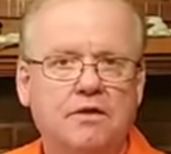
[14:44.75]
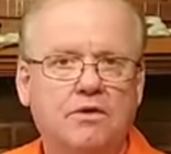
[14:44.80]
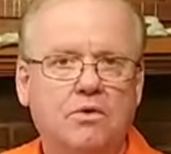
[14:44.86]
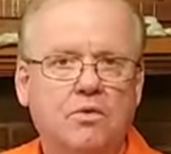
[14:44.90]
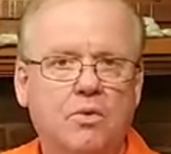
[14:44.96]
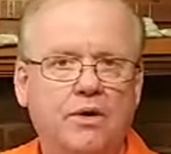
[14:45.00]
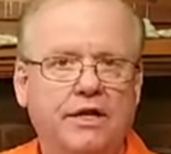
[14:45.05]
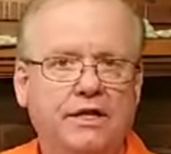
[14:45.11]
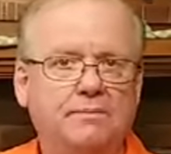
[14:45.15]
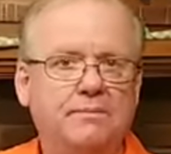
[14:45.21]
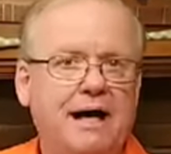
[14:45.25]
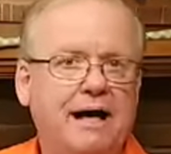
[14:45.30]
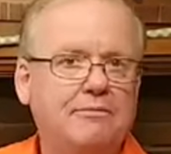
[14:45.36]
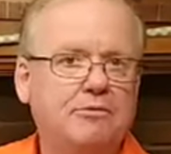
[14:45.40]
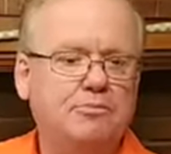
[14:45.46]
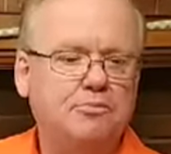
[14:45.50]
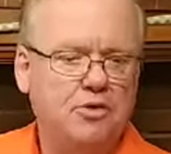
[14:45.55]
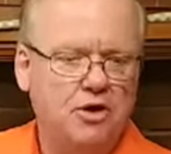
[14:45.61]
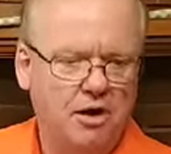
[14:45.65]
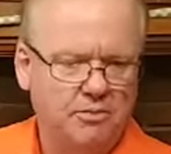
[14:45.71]
When the Bible
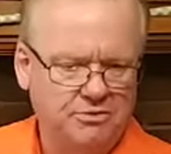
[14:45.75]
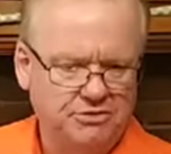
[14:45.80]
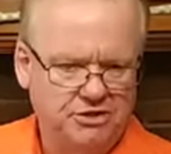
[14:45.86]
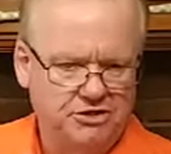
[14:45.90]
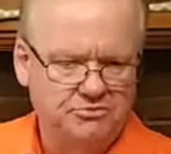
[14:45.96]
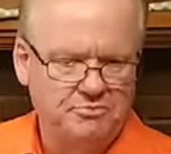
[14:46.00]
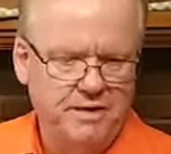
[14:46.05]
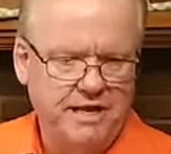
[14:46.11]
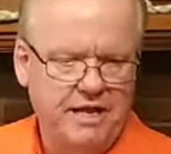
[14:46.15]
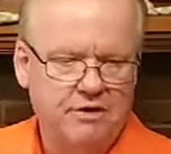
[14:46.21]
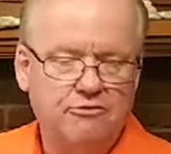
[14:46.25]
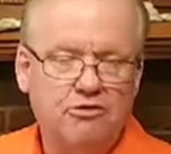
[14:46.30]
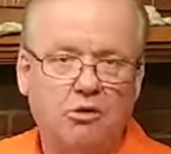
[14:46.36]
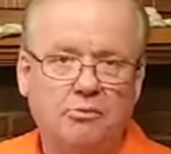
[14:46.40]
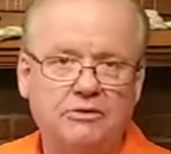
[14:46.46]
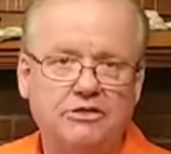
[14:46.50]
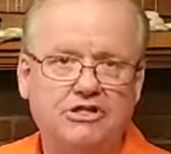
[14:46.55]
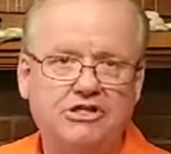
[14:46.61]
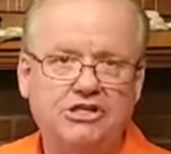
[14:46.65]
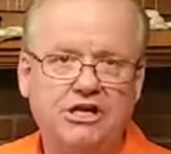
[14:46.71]
promises me in
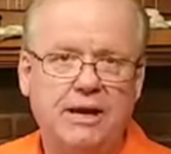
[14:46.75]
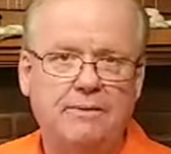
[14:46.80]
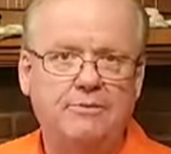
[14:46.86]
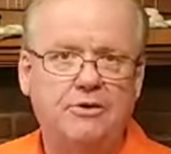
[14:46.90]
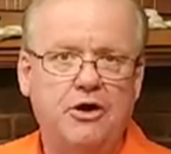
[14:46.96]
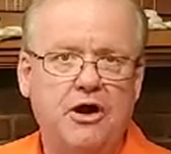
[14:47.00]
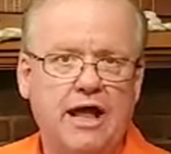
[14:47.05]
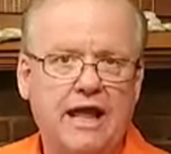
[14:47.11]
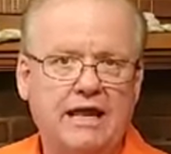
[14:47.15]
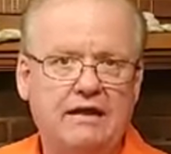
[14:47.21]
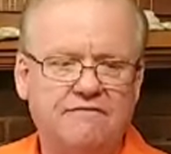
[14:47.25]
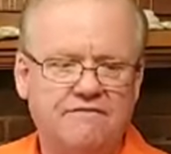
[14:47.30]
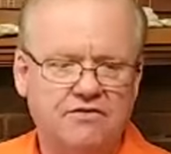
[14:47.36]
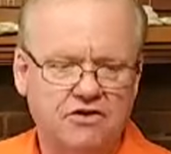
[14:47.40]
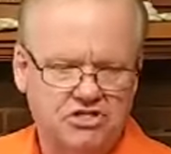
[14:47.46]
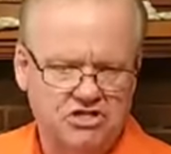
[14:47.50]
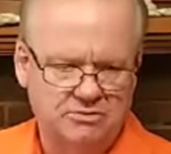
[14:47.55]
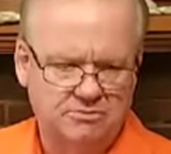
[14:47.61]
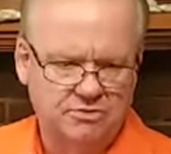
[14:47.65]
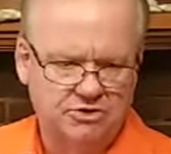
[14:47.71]
Romans chapter 8 and
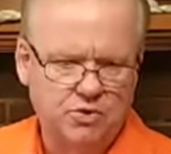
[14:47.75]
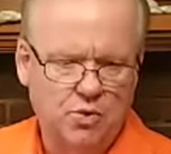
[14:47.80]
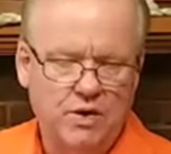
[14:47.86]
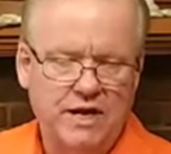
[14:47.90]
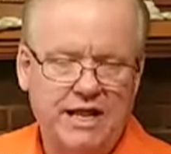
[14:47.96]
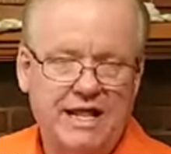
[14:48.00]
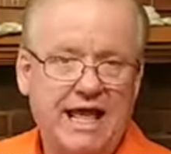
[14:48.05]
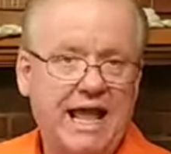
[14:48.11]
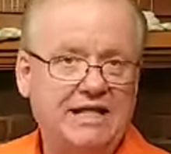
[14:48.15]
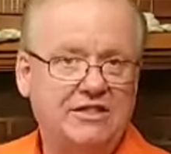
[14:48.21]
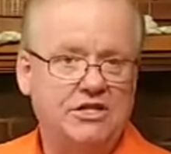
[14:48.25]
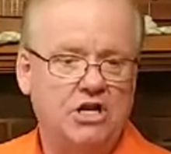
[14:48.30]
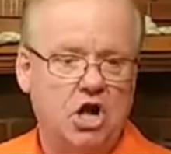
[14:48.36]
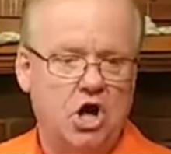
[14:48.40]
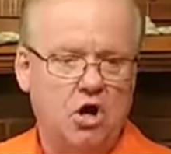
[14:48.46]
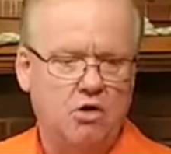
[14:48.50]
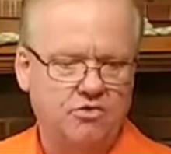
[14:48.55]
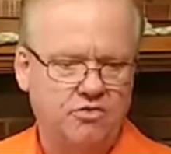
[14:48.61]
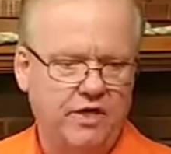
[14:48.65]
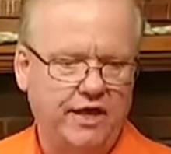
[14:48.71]
verse number 28 that
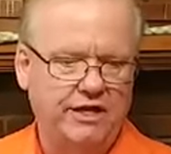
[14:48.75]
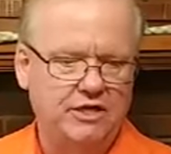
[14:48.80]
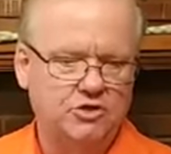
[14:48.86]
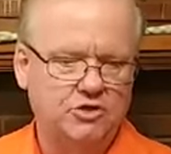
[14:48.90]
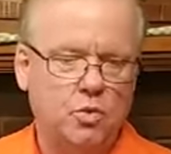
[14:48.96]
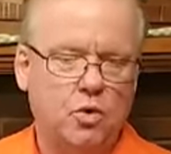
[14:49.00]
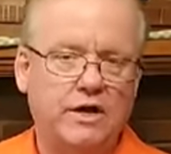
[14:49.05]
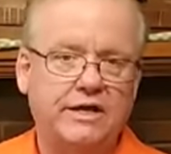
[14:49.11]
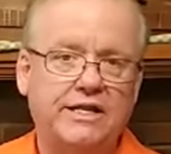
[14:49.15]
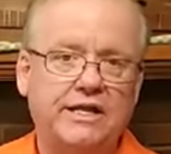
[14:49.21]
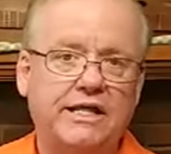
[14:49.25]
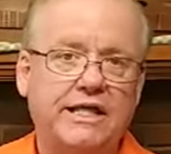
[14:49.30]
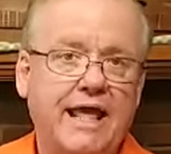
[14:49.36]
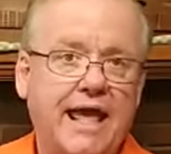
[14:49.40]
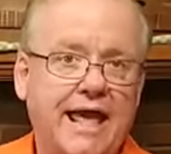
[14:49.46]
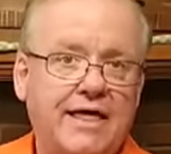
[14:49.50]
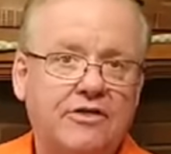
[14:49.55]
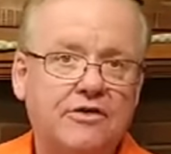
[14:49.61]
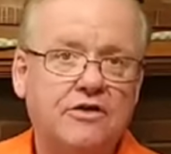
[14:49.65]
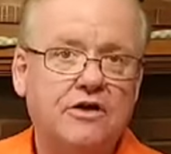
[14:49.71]
all things work
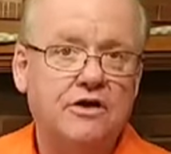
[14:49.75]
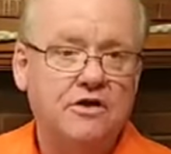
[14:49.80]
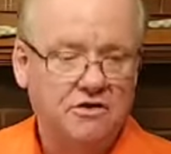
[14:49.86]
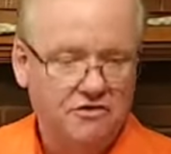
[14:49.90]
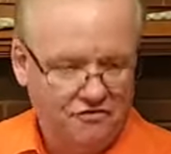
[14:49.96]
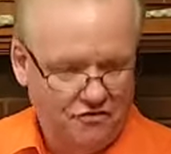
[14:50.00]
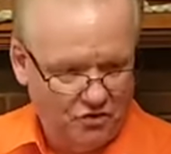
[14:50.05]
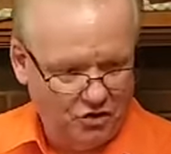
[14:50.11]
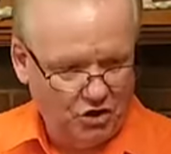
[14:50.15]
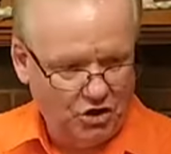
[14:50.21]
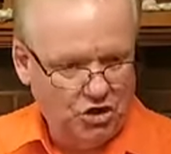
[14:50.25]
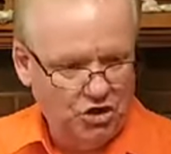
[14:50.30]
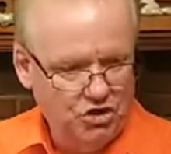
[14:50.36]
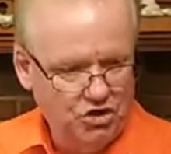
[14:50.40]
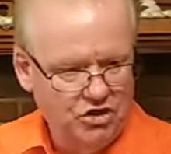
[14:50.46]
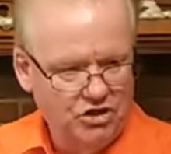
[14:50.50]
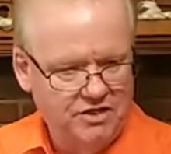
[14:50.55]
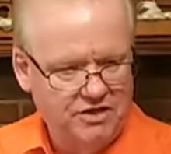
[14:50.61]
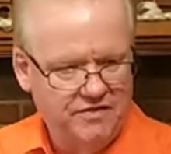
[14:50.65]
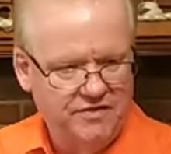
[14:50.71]
together for
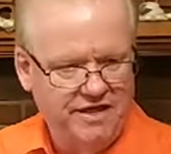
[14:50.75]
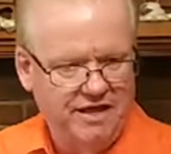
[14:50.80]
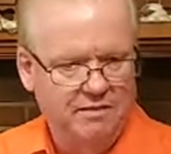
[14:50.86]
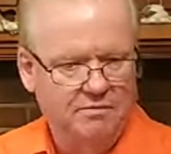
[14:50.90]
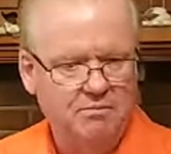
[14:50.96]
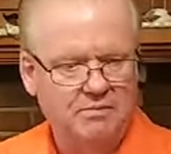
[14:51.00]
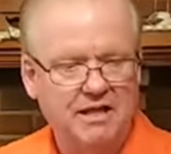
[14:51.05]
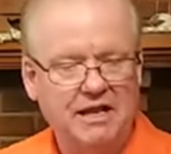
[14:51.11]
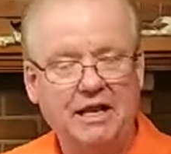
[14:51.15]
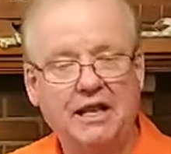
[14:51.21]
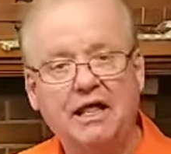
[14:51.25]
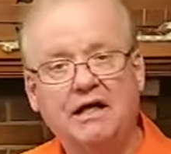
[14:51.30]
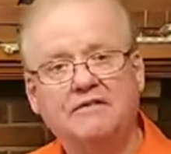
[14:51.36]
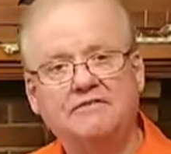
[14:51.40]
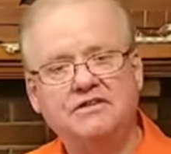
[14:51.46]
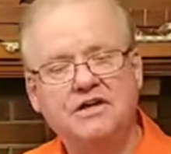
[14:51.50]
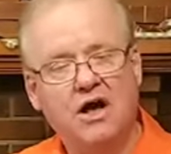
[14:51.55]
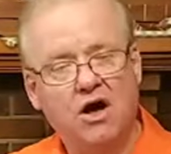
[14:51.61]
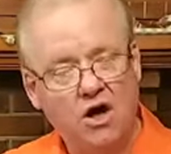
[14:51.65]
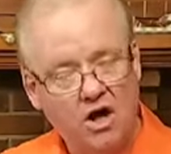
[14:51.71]
good to them that
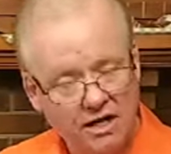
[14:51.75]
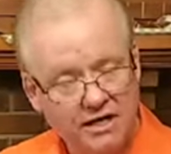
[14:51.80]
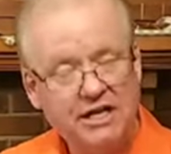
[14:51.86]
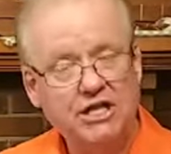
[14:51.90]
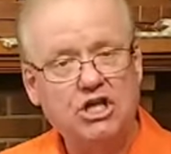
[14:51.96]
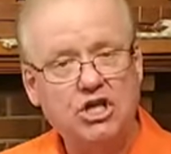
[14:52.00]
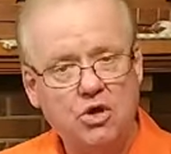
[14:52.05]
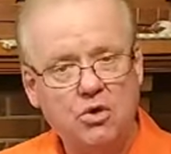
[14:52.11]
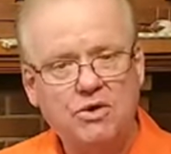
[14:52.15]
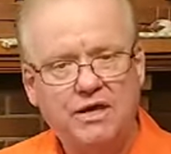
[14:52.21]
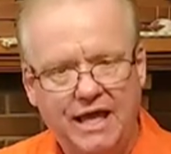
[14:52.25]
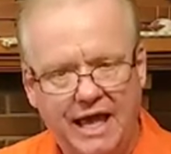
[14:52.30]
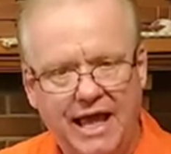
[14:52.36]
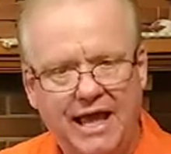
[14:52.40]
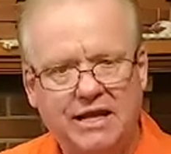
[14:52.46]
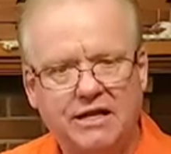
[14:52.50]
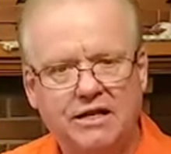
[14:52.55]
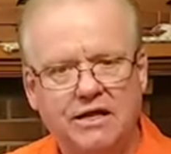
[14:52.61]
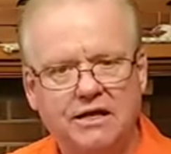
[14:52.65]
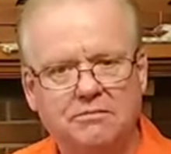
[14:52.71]
love God, you
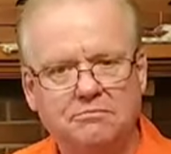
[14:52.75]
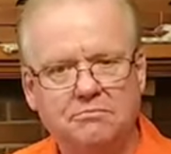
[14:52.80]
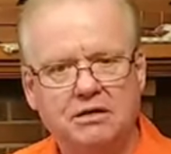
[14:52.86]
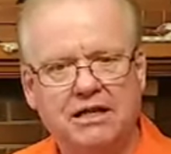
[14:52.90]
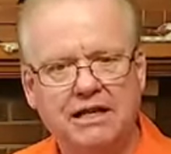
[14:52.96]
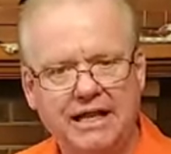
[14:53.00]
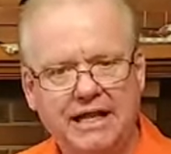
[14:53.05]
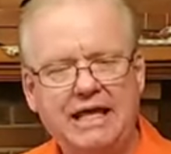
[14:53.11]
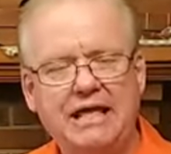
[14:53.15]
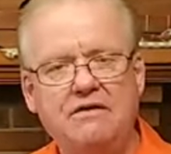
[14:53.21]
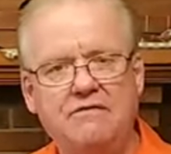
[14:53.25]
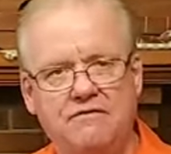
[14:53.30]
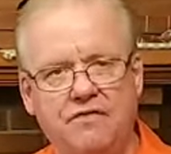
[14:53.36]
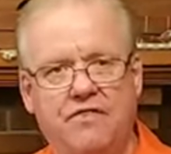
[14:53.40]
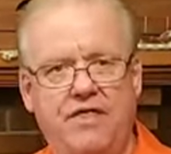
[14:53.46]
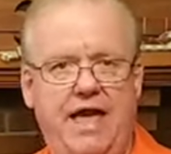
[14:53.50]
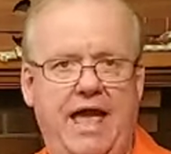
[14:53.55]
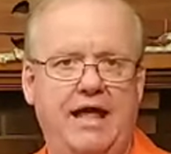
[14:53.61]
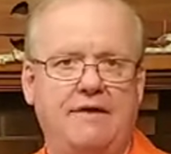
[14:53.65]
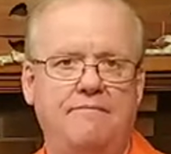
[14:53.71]
can believe
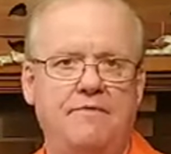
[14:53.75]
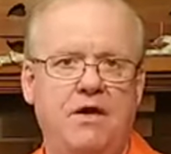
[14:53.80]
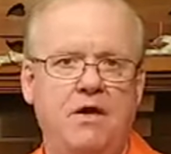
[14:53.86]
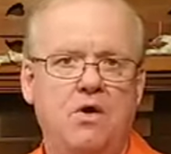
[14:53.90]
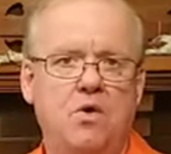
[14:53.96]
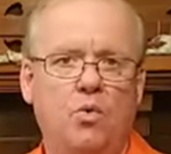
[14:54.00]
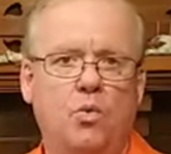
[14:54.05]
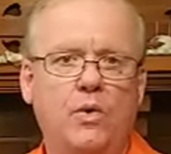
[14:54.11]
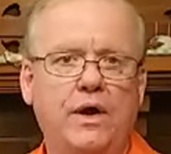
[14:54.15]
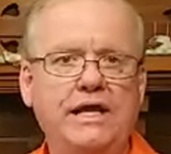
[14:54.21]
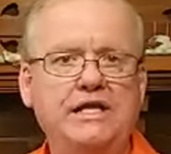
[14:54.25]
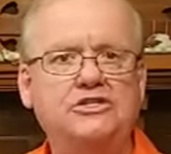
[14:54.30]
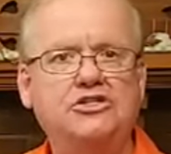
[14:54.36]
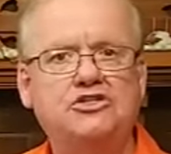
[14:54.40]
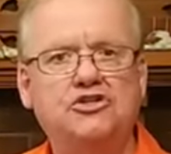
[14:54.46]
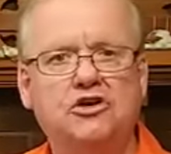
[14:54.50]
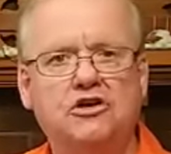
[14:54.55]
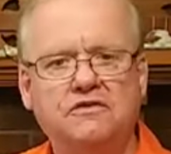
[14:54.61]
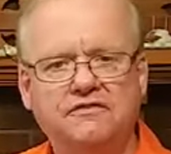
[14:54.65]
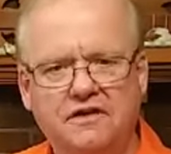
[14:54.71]
that. We
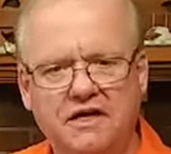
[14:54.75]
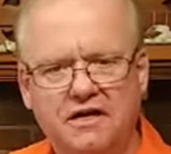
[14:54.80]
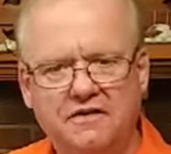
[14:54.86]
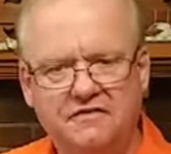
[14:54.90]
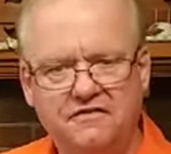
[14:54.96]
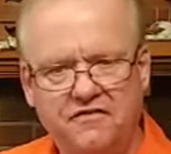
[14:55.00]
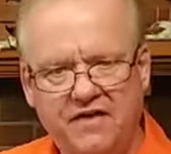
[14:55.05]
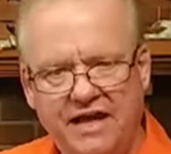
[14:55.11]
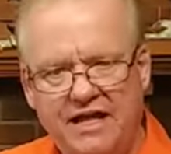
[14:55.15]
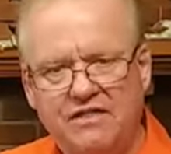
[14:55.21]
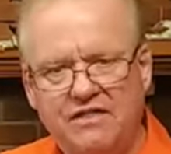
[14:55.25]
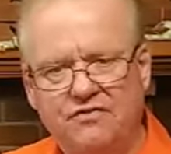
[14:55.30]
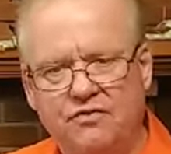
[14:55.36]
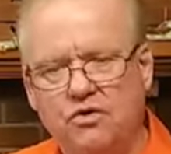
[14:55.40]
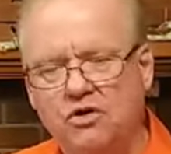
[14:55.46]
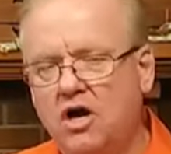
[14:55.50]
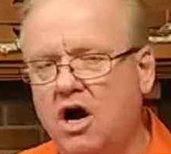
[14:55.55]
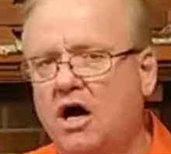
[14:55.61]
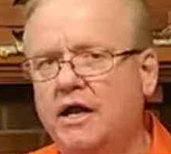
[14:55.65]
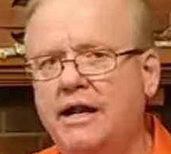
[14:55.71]
serve a faithful
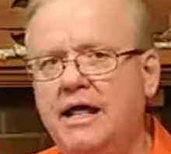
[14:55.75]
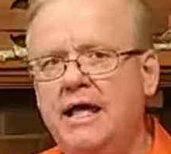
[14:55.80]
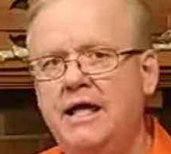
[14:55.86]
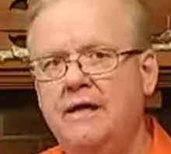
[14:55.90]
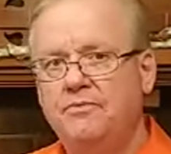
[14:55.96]
God.